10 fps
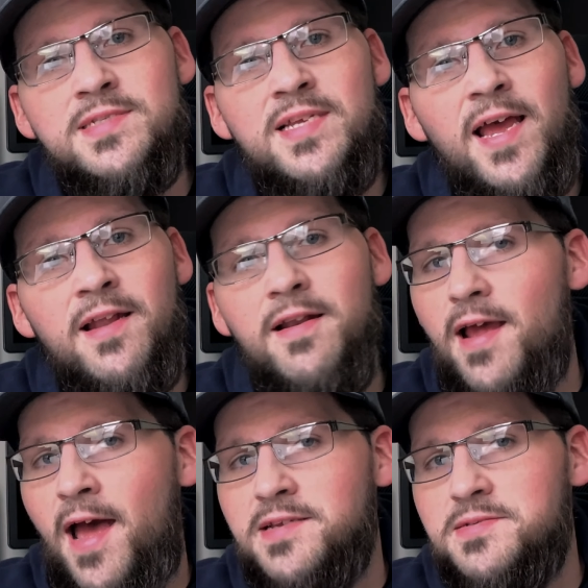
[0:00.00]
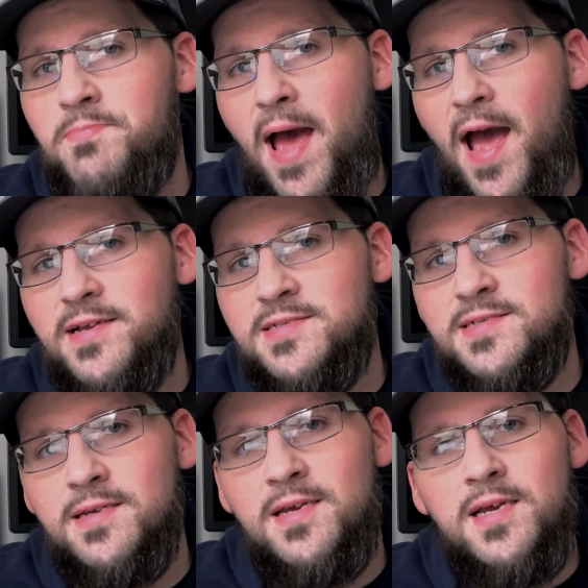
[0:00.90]
XS Max,
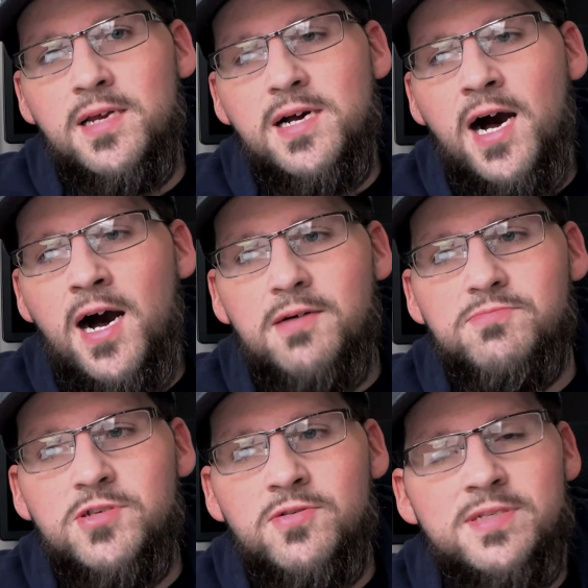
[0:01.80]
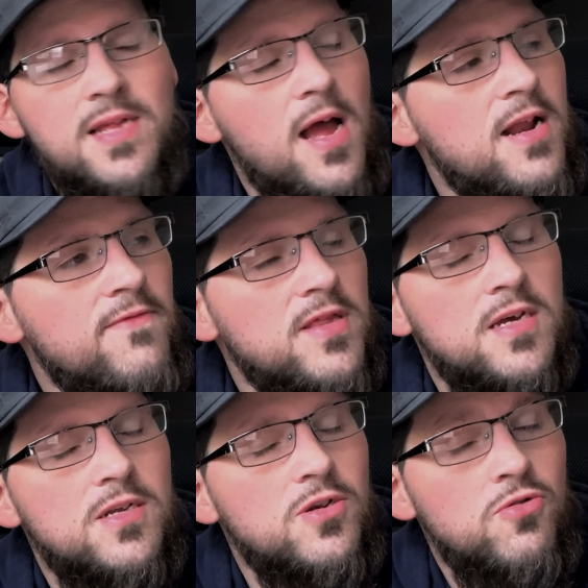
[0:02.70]
so it's not even
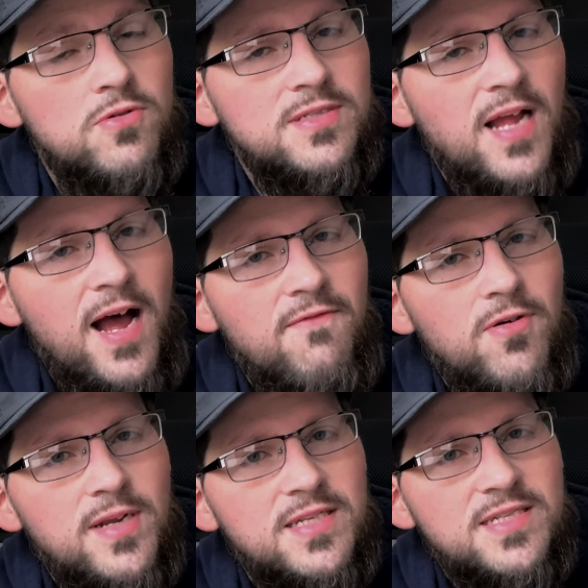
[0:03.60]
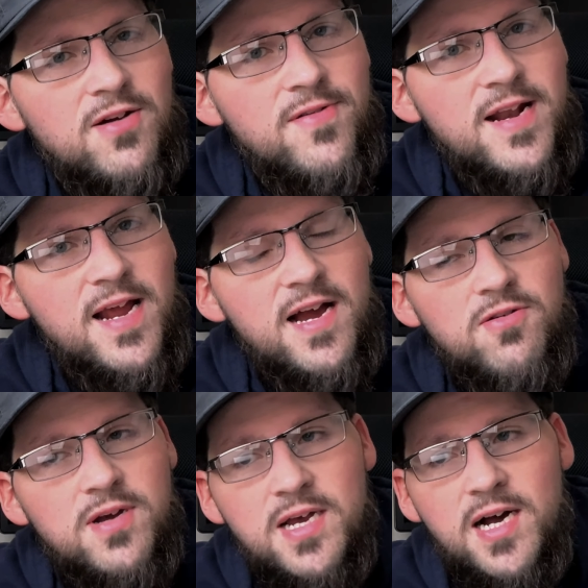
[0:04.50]
the newest iPhone that's out right
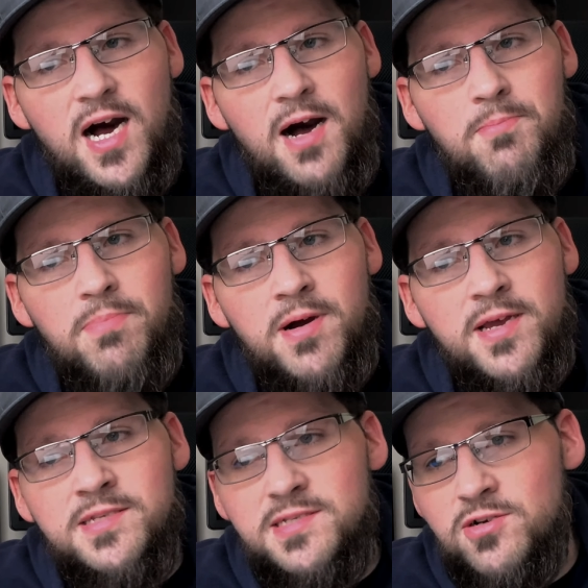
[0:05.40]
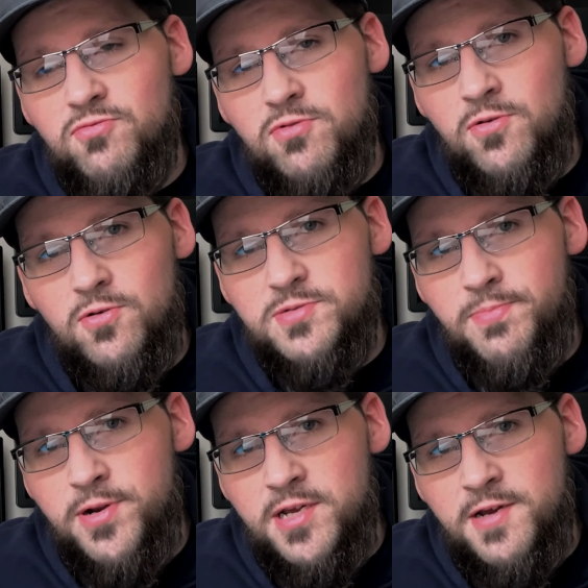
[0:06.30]
now, but it still records
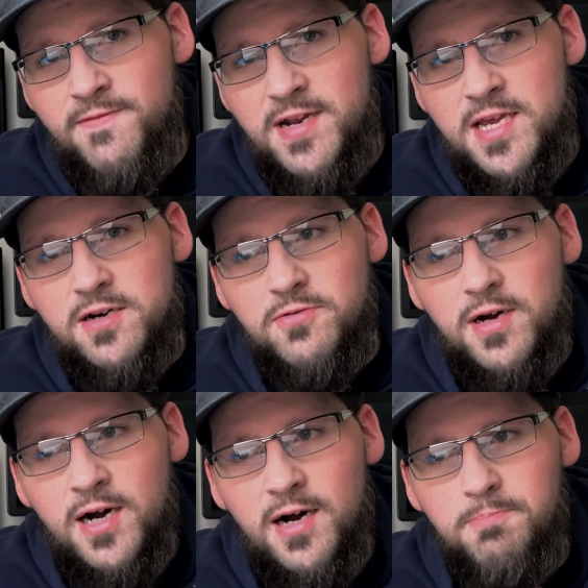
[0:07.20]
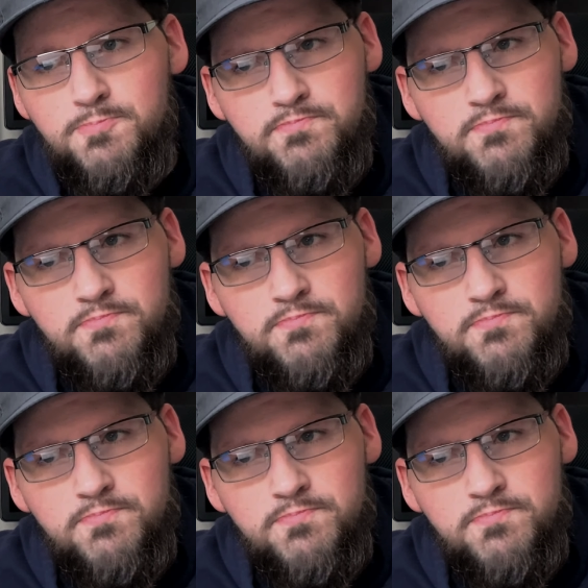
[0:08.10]
pretty good video.